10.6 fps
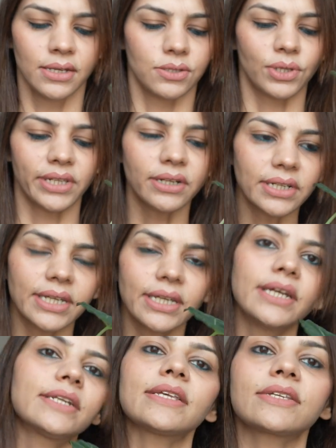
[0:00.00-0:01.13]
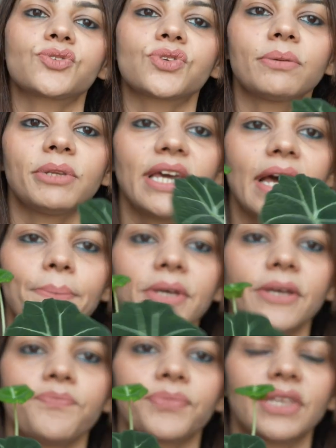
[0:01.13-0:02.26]
So clearly it is extremely
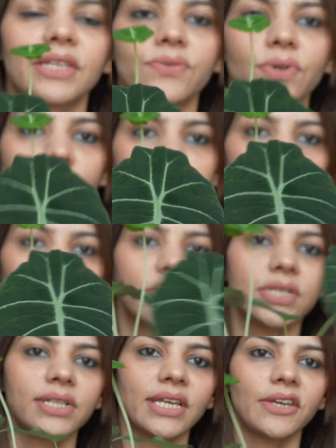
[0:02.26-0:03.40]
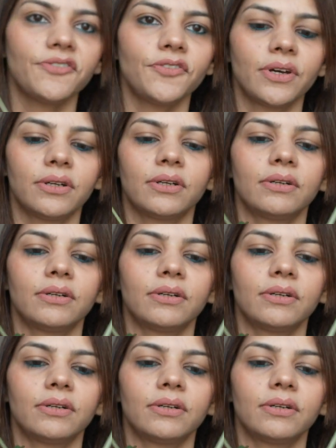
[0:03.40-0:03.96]
happy. This one was the oldest leaf.